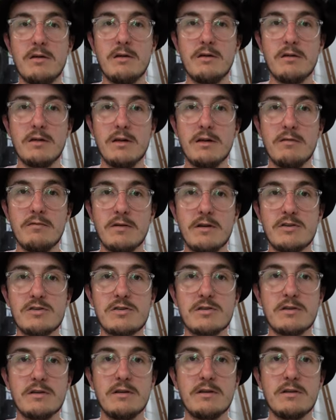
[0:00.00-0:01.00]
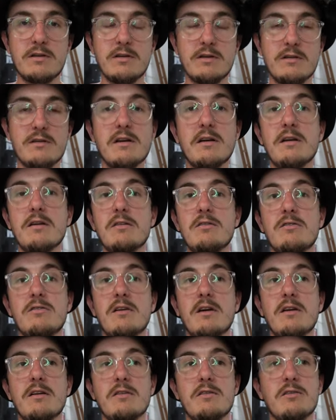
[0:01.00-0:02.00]
Then eventually the tenant
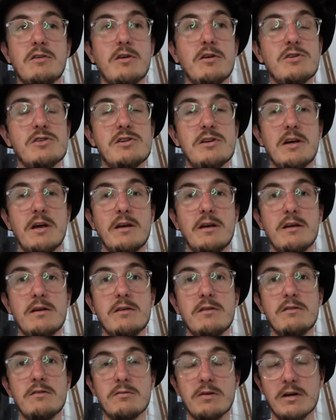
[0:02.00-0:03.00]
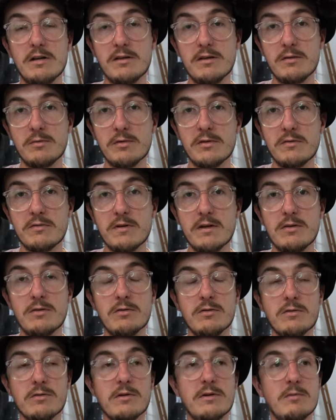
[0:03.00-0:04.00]
started negotiating directly with the
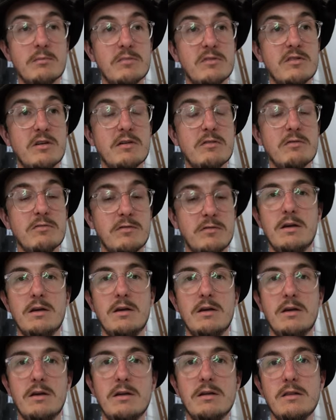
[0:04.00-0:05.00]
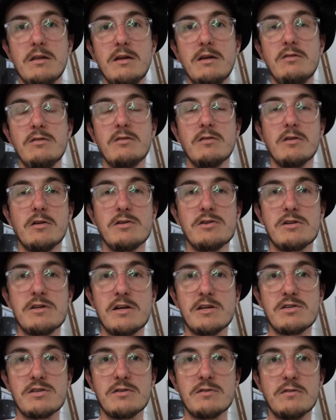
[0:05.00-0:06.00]
vendor himself. In these
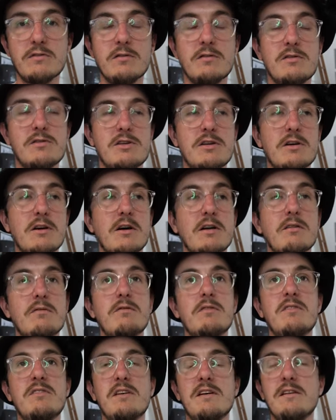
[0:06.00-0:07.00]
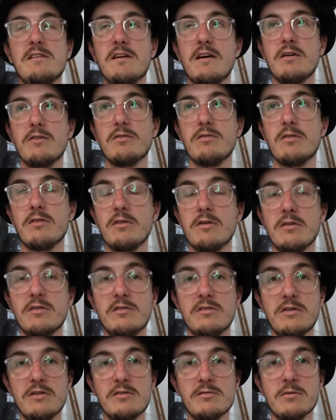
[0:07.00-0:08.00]
negotiations, she kind of detailed her
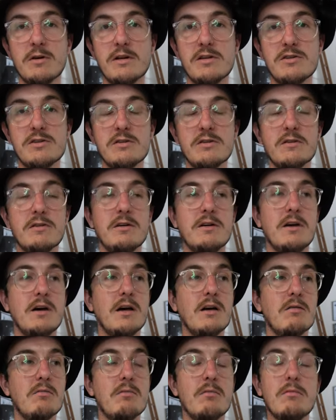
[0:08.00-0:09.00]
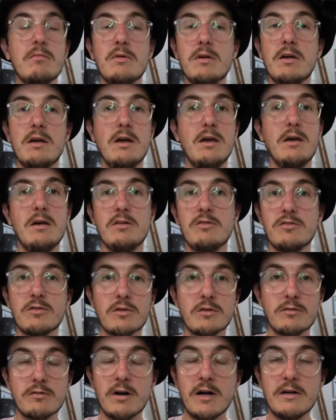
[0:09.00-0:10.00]
situation. It's
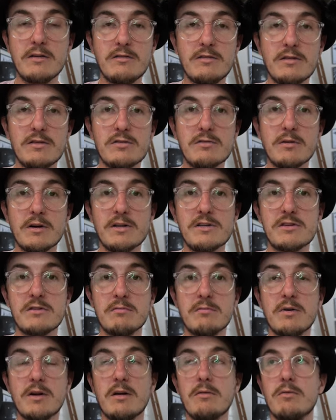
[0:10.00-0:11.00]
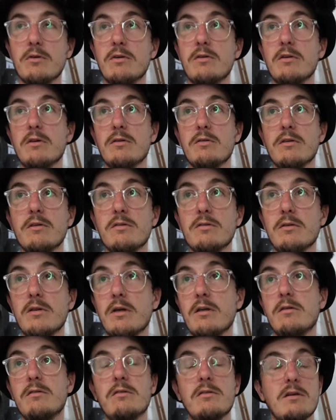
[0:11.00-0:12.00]
not a great situation, but I won't go into
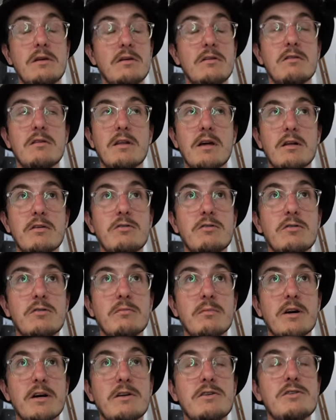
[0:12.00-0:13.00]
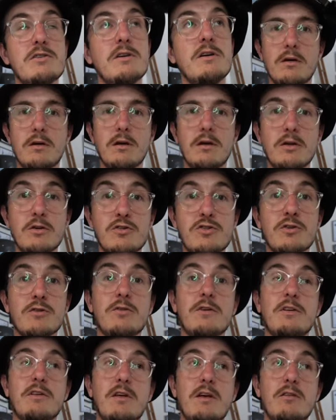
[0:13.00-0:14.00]
that too much. And
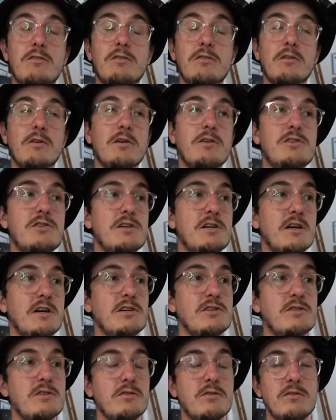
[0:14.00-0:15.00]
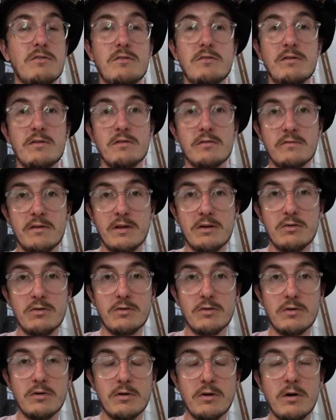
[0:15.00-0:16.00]
during these negotiations, the
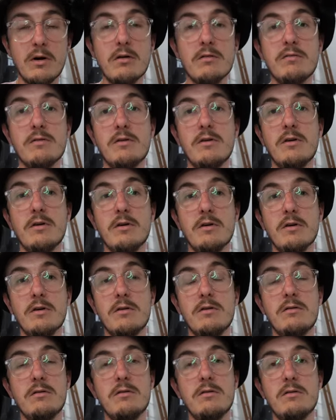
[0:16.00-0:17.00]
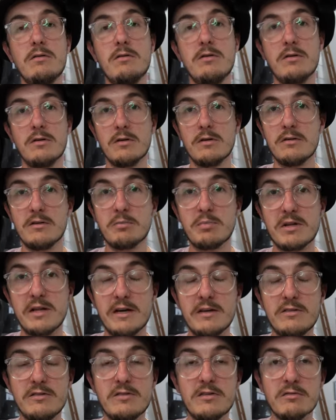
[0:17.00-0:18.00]
vendor offered her, you know, the
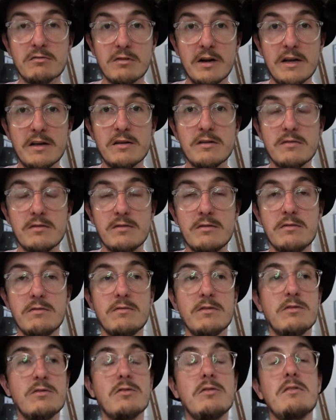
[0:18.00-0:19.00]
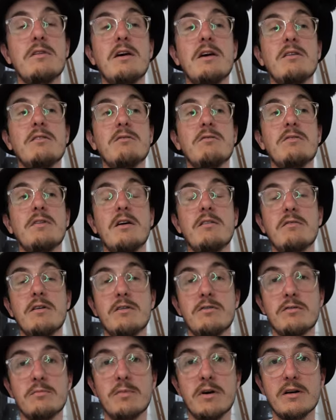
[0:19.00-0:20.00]
place to rent for
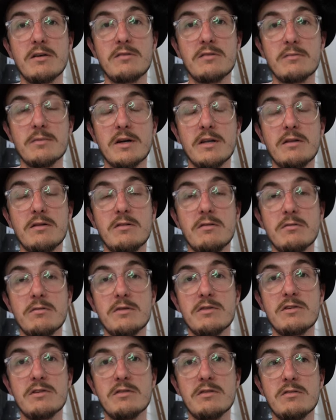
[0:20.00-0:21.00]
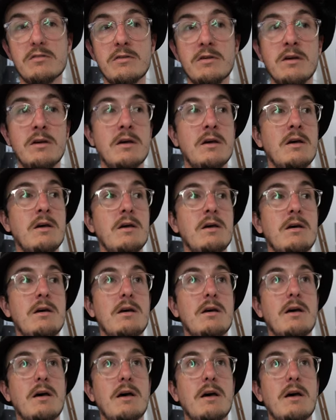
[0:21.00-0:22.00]
$2,500 a month, which is,
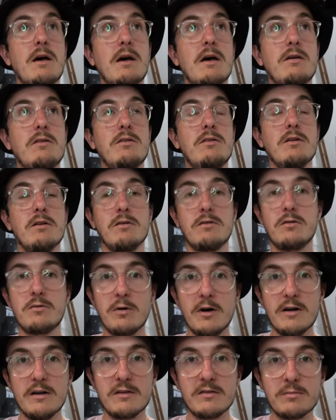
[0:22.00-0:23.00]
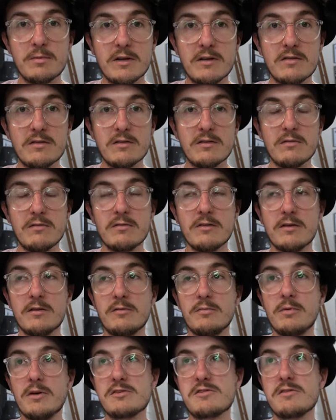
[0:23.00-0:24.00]
you know, quite expensive,
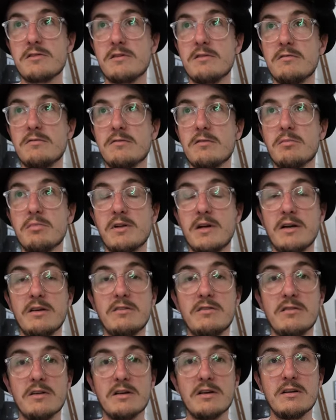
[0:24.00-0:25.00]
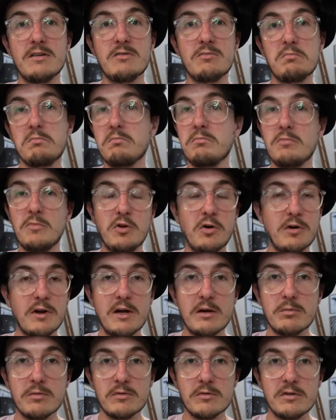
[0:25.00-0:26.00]
especially for a place that is not
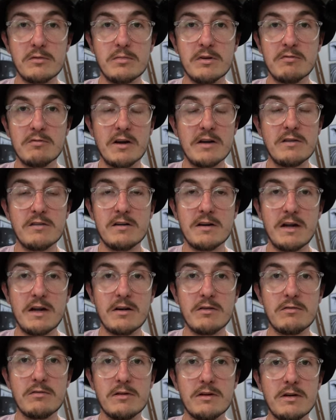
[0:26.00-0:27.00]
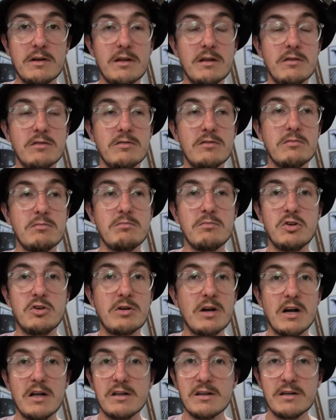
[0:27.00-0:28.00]
able to be rented out. It is, you
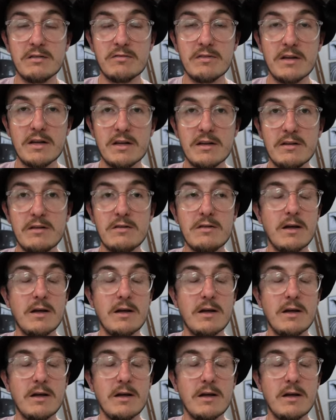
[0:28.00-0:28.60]
can't live there,